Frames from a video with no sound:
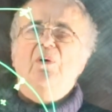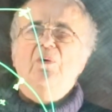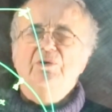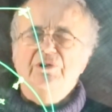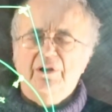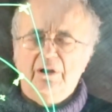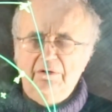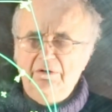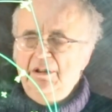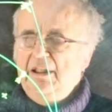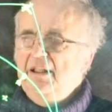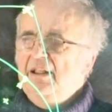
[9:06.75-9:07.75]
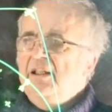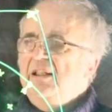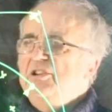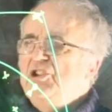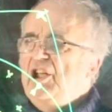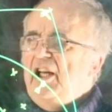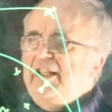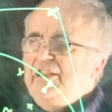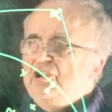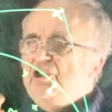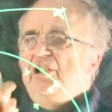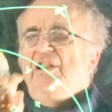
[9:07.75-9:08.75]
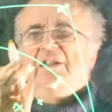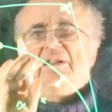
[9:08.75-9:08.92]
also change